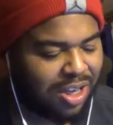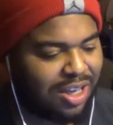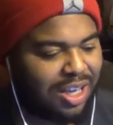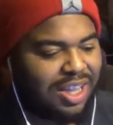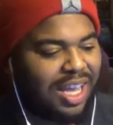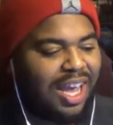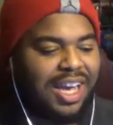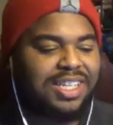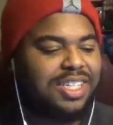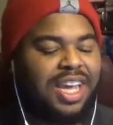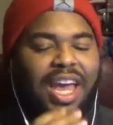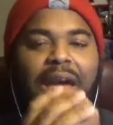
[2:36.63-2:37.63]
Like, they
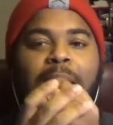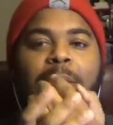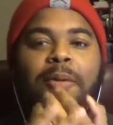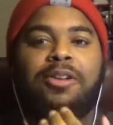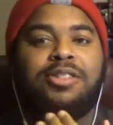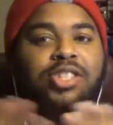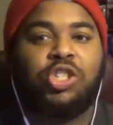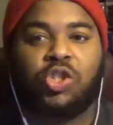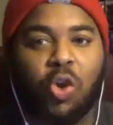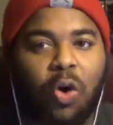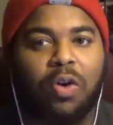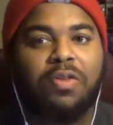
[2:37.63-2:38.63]
actually had
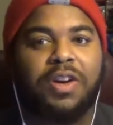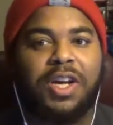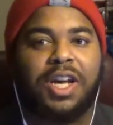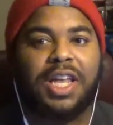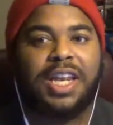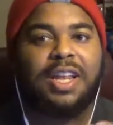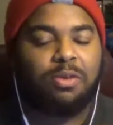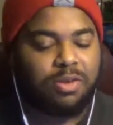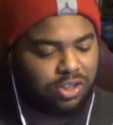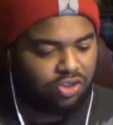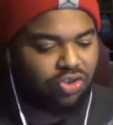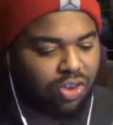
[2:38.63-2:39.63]
story and it
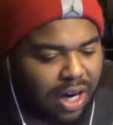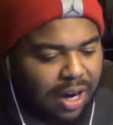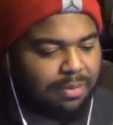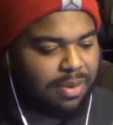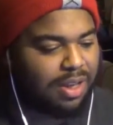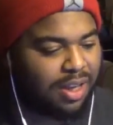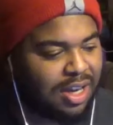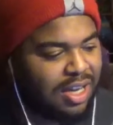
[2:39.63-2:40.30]
was drama.